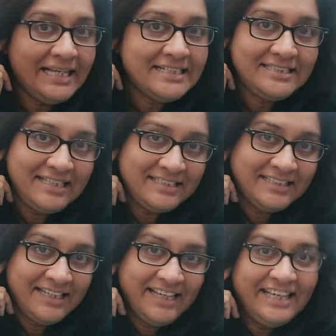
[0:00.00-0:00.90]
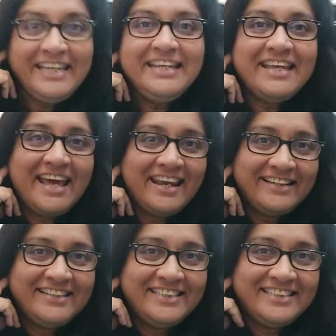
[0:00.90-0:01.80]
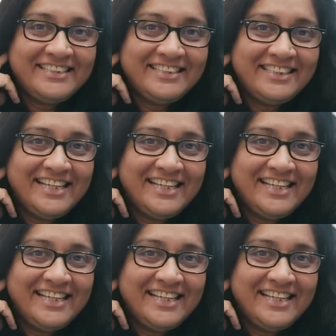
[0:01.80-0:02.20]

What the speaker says: exist in characters